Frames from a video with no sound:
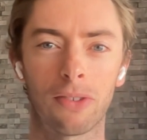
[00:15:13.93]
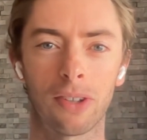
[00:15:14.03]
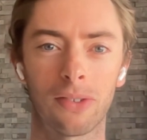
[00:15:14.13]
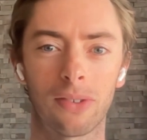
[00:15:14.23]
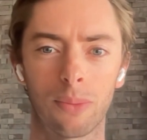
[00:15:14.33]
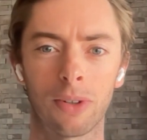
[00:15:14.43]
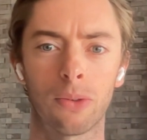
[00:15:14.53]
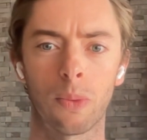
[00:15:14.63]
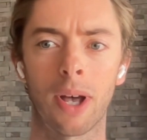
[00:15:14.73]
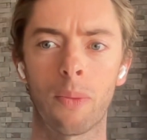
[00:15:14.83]
which is
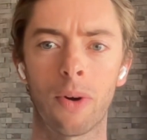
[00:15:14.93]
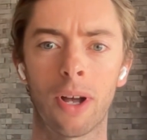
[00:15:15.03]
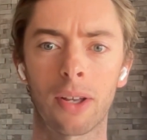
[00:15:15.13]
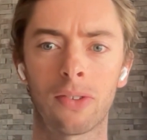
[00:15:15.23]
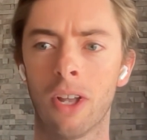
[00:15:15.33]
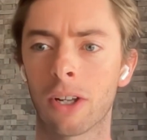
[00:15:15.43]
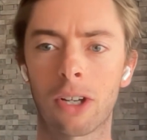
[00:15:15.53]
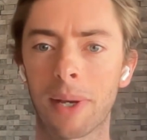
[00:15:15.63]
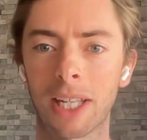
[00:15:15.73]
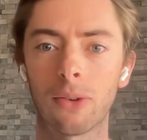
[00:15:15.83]
which is why it works.
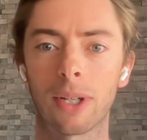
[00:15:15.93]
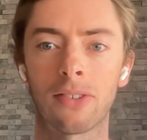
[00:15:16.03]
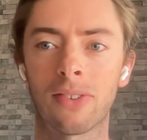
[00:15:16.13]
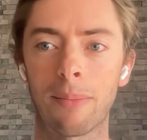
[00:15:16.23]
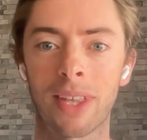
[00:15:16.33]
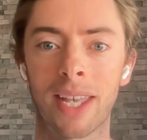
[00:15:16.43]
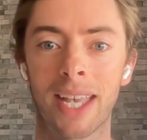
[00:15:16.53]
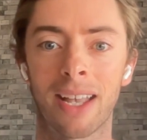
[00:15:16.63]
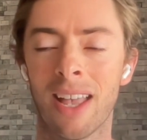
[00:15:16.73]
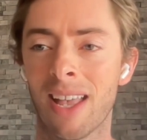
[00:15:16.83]
Going and doing the same
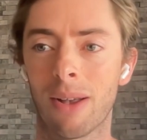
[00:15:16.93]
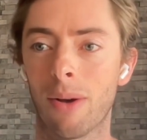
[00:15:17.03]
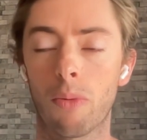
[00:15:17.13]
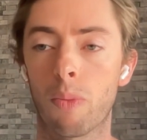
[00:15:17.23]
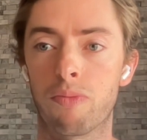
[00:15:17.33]
thing, uh,